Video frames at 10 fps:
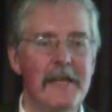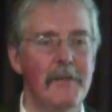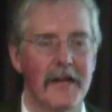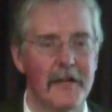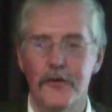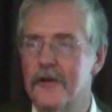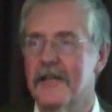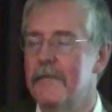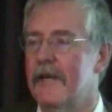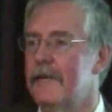anybody who
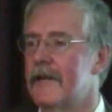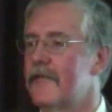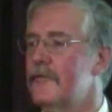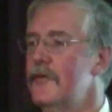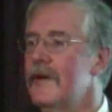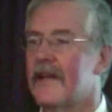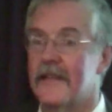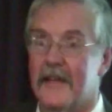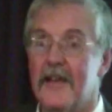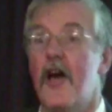could keep anybody from doing
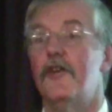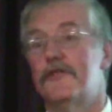anything.